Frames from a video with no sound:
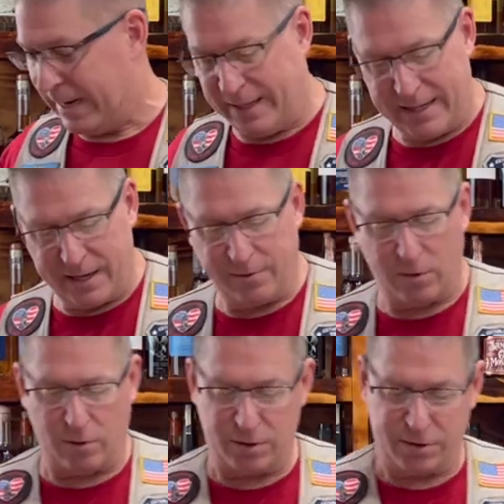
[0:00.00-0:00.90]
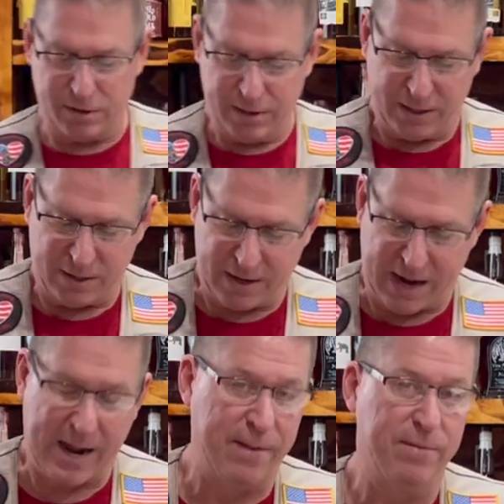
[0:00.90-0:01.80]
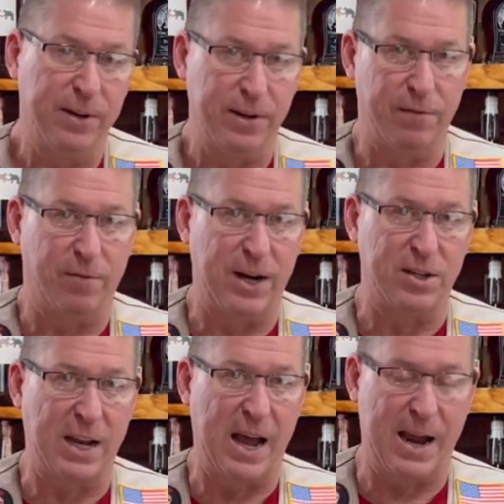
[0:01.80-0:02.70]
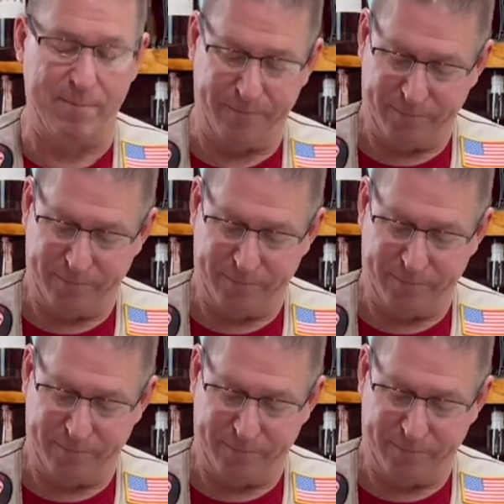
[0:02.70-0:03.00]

And then, of course, you have your fresh lime.